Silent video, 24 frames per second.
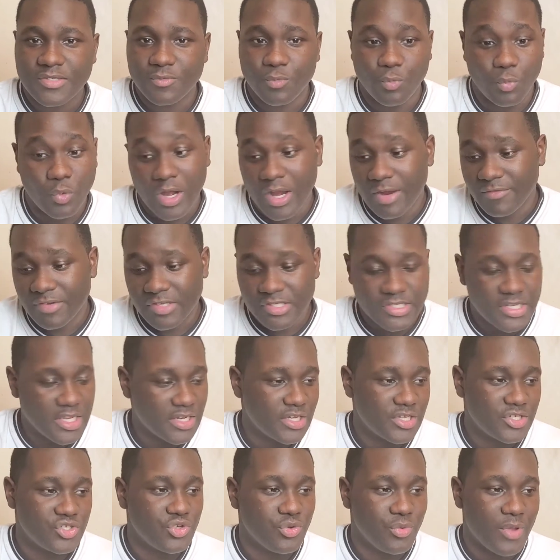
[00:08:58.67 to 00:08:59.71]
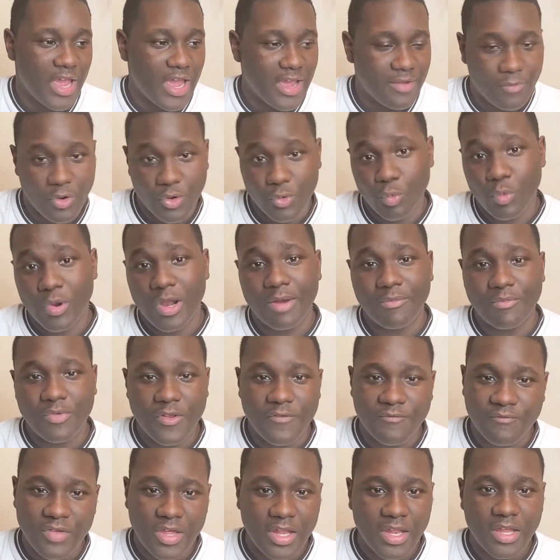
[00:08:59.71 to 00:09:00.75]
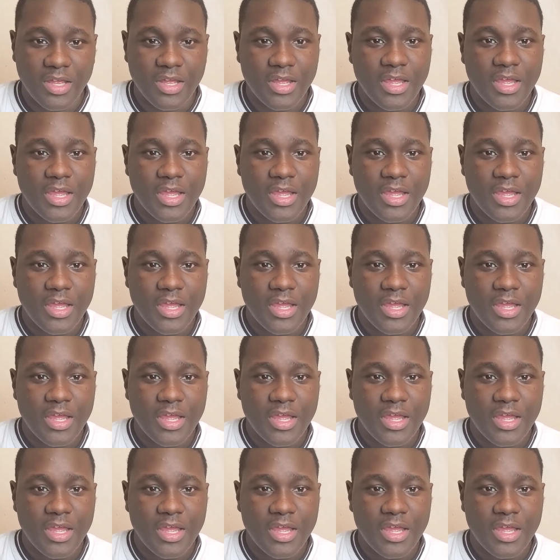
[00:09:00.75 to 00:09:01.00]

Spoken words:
whatever sickness you have or whatever you're feeling.